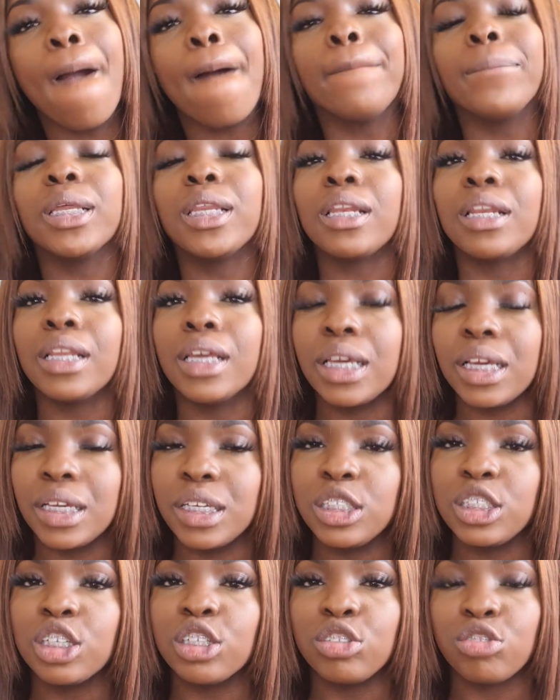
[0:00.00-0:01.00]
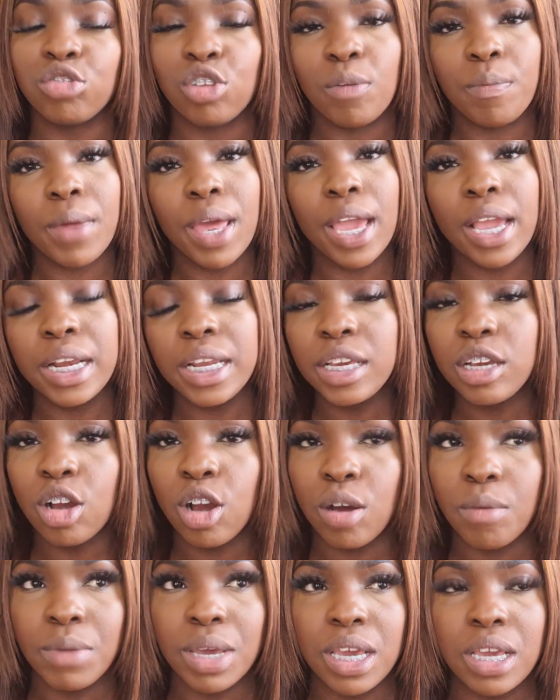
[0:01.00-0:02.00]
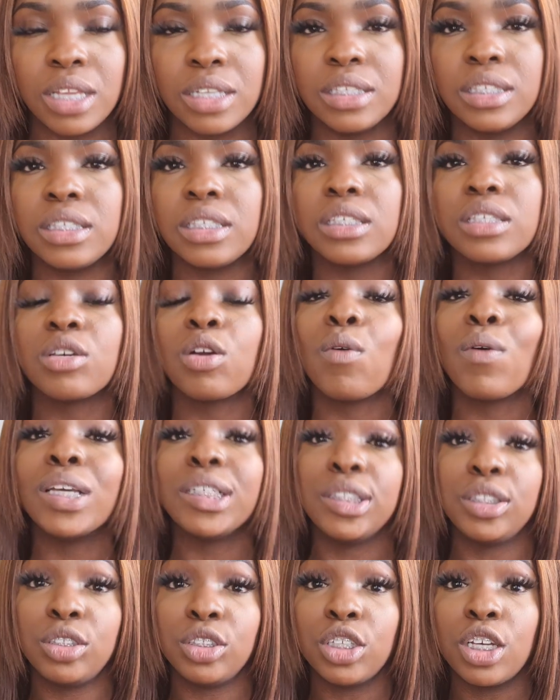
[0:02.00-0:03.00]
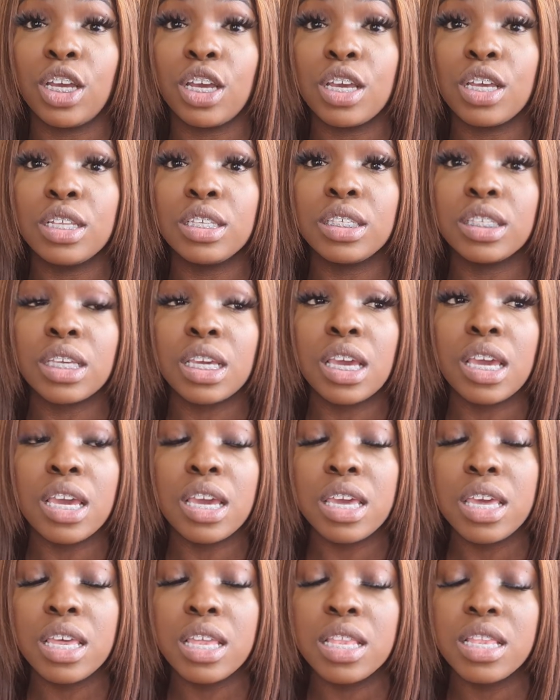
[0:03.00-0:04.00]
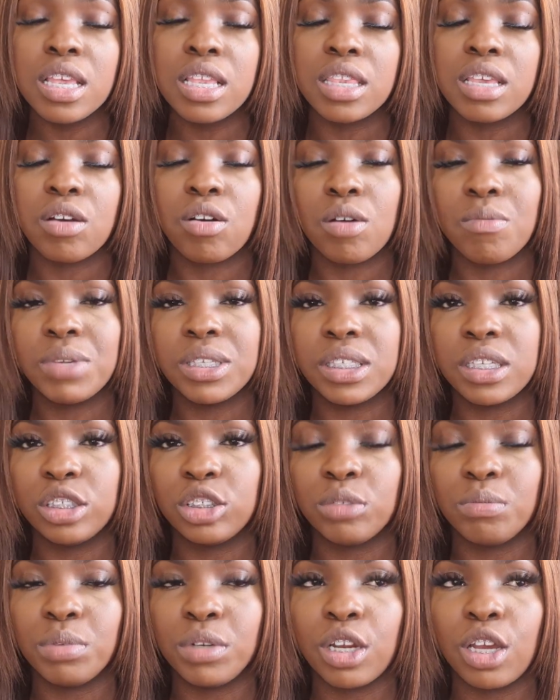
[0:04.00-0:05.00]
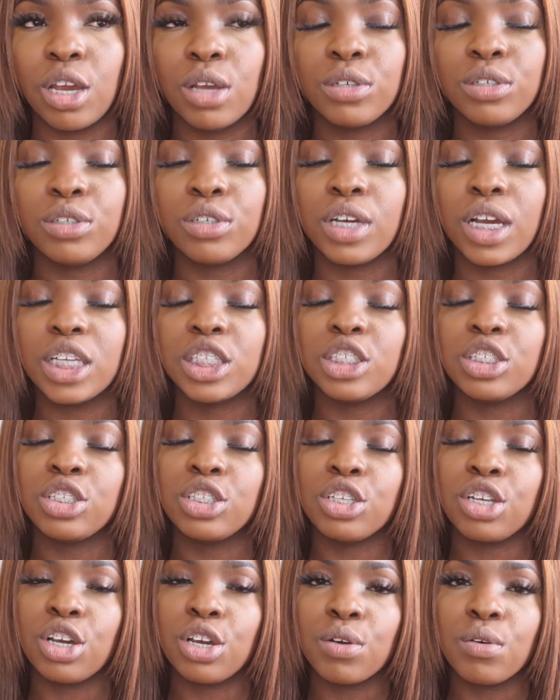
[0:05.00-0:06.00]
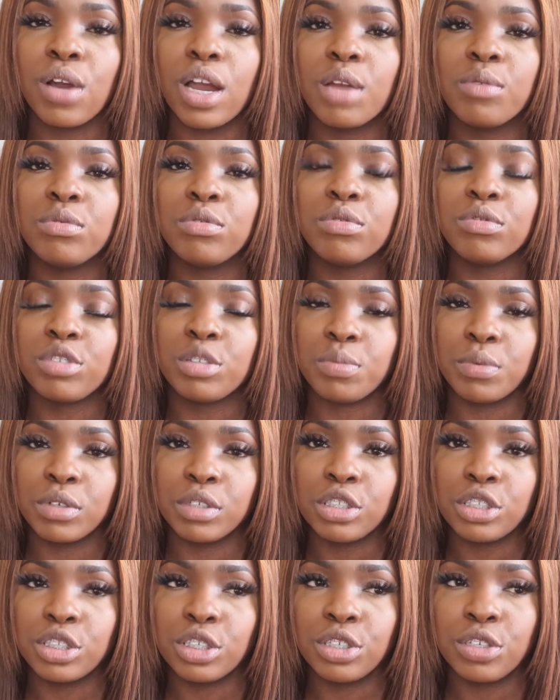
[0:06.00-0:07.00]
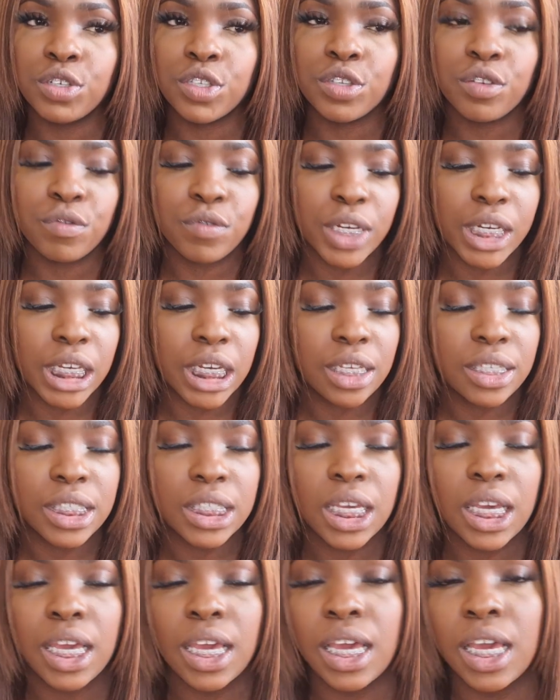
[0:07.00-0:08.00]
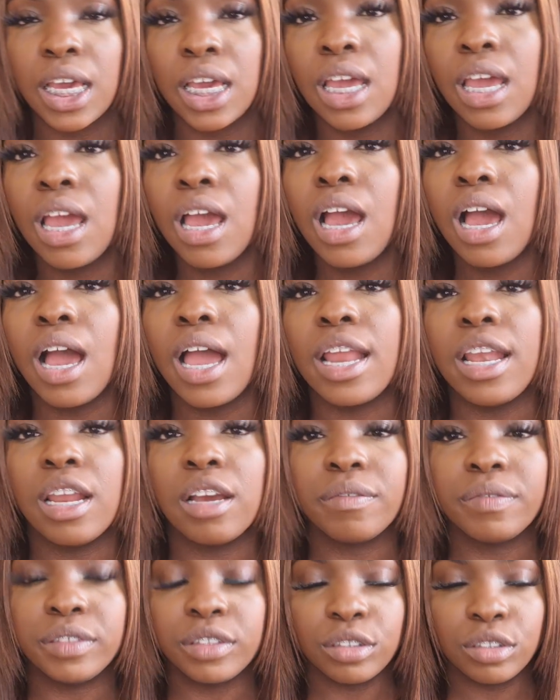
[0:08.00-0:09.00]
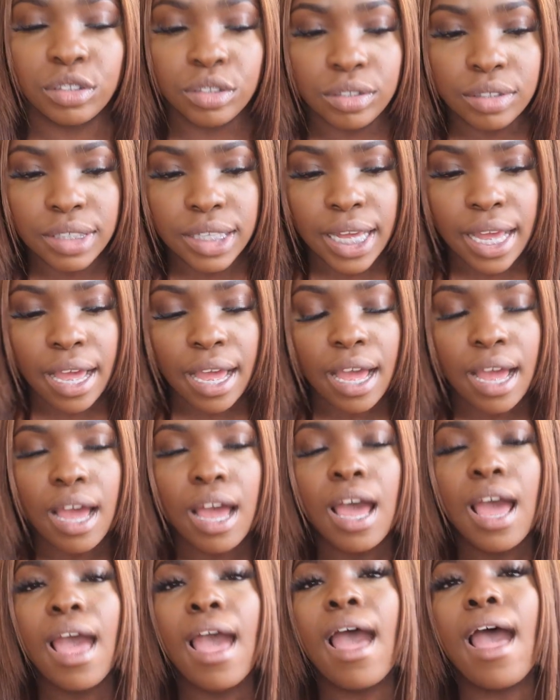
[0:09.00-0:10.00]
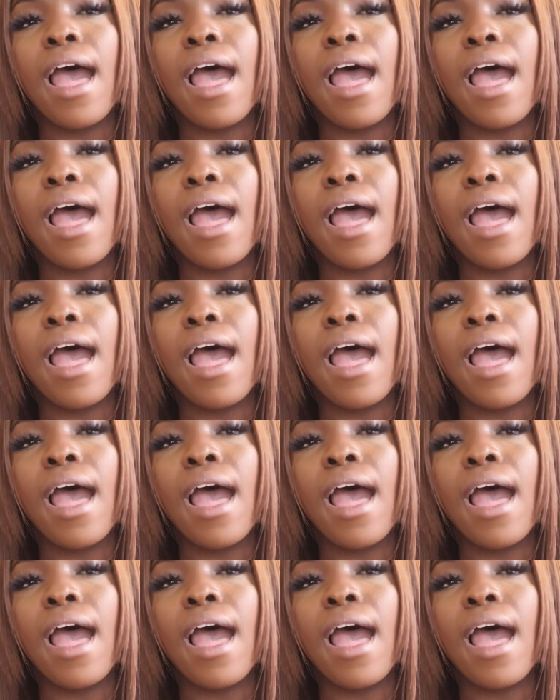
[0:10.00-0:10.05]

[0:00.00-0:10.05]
Please drop any comments, questions in the comment section below. You guys know I will respond to you, the regulars here. I love to do that.